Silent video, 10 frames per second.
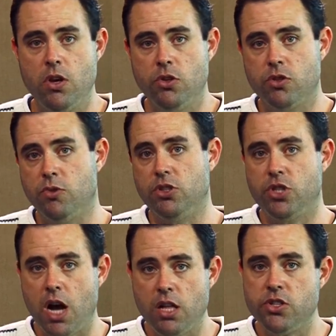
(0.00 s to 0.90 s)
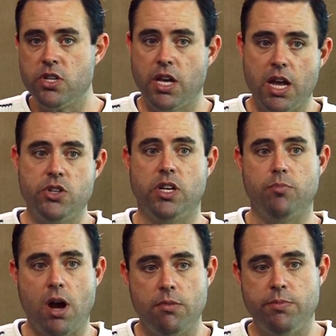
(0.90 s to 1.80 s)
So when a child is engaging in
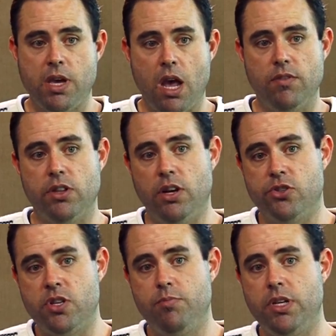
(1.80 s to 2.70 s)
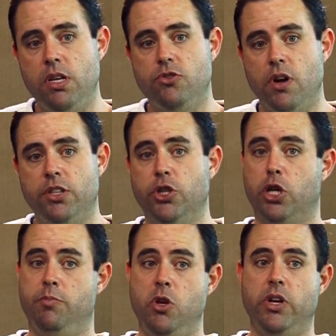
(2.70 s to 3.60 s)
problem behavior, they are simply trying to
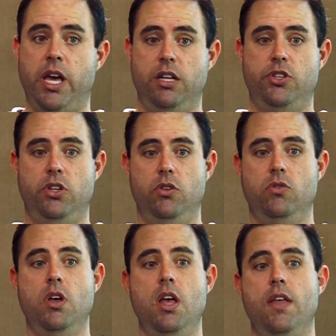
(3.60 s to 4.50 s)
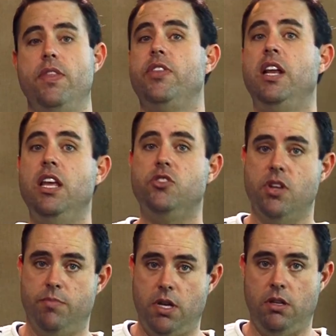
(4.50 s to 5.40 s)
communicate to you that they need
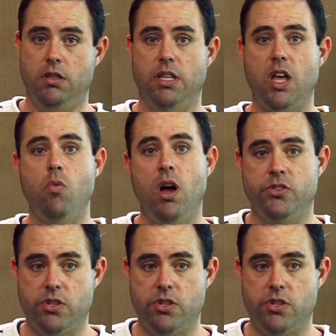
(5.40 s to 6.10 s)
something, that they want